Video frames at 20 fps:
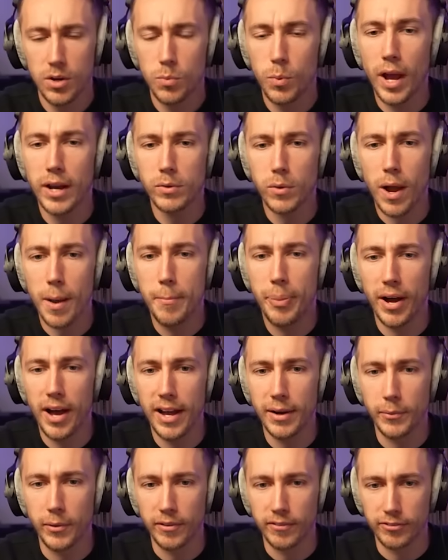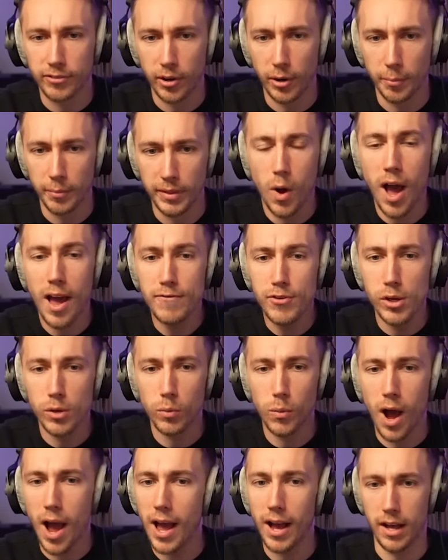Where do I buy one from? Why do you,
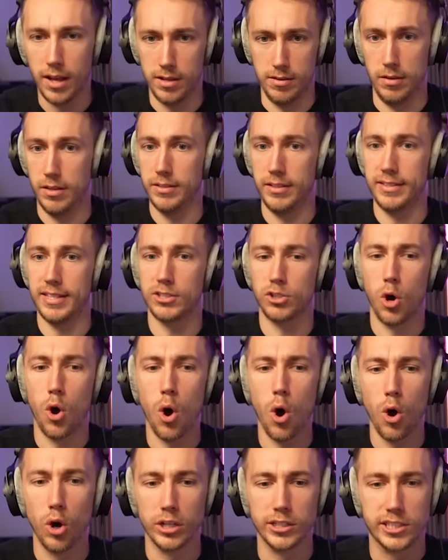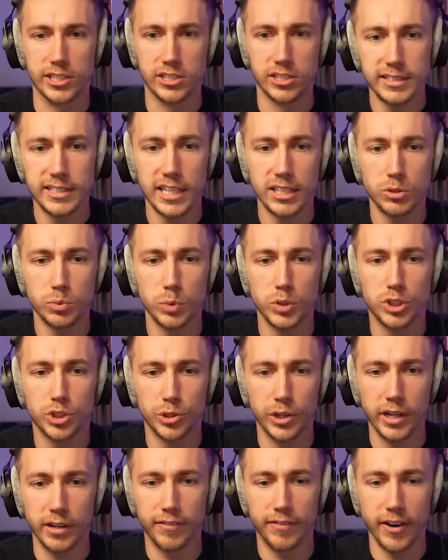what? That's a horse. It says would
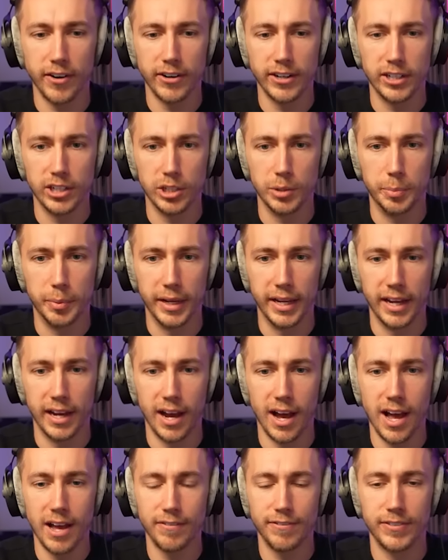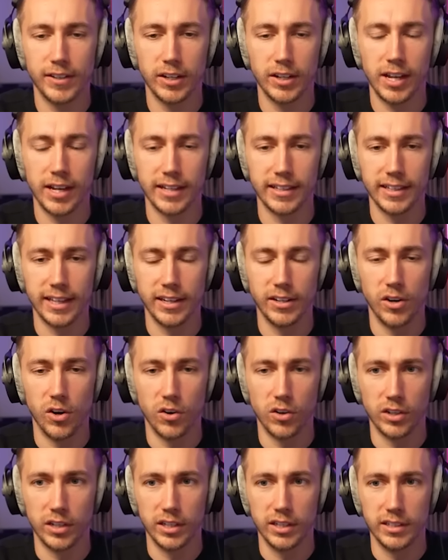drink very good beer. I feel like they're
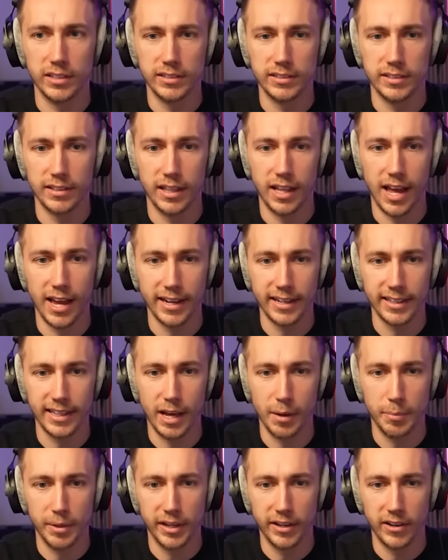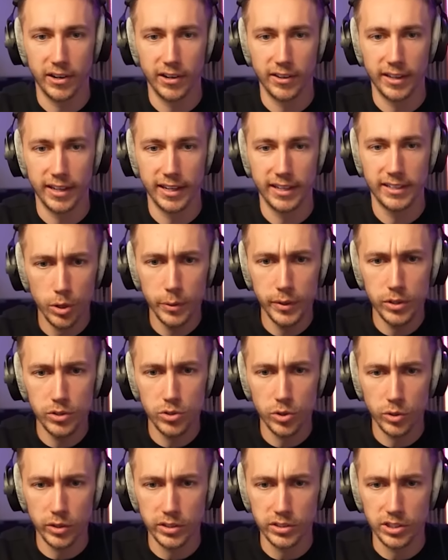not going to like that beer, are they? Who are you
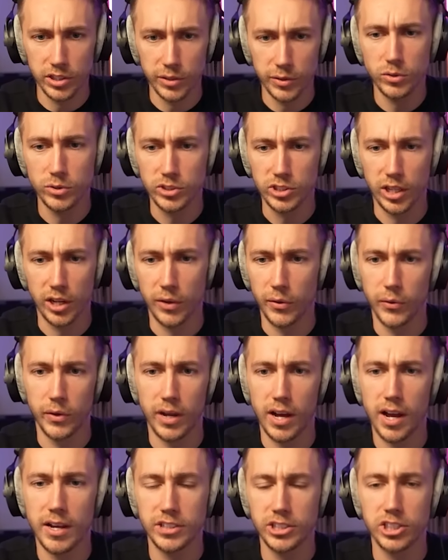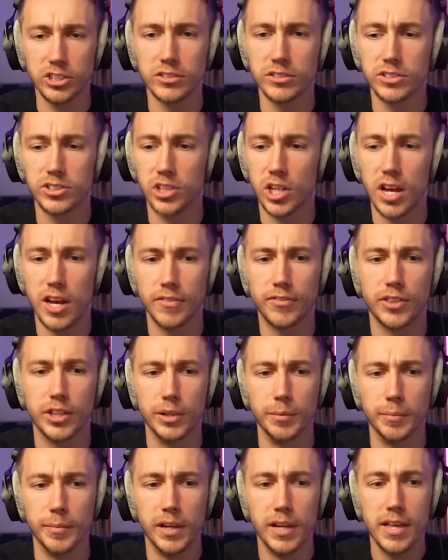talking to? Also, I shouldn't serve
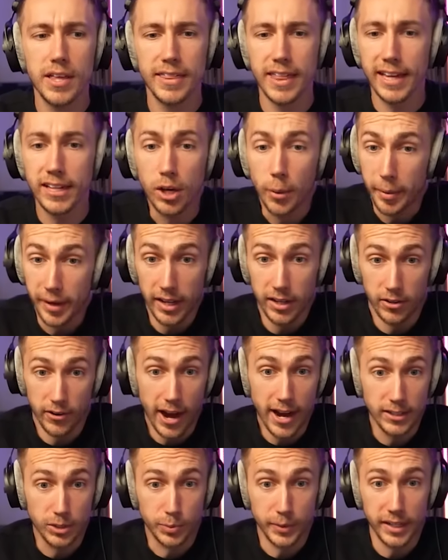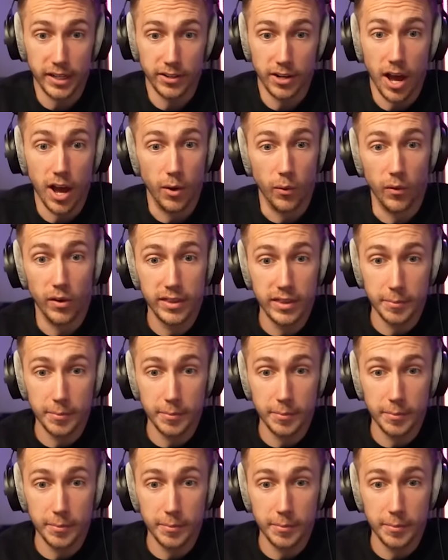them. They could be underage. We don't know.